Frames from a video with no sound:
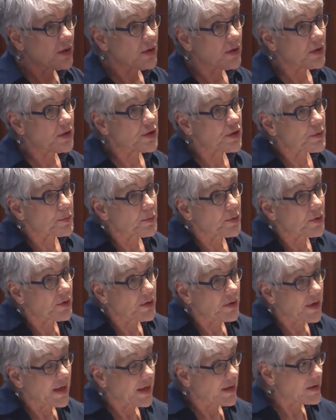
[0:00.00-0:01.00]
you can just pull
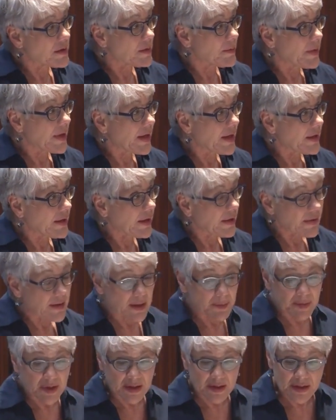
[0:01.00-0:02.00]
your hands away and let
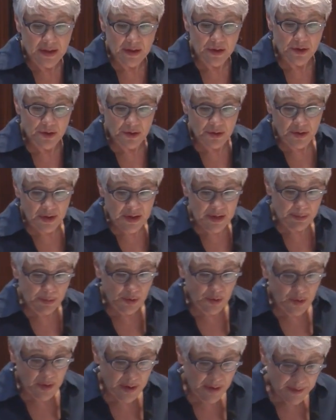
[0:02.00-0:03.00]
them continue to
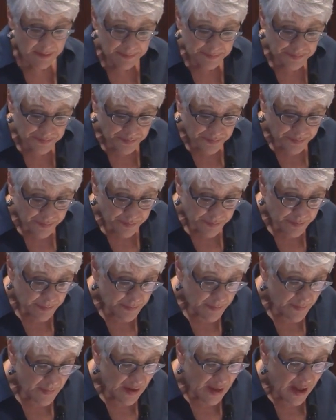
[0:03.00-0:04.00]
explore.
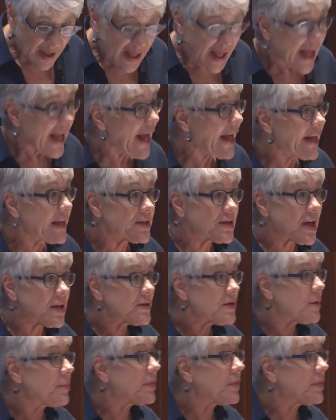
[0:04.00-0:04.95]
And it's also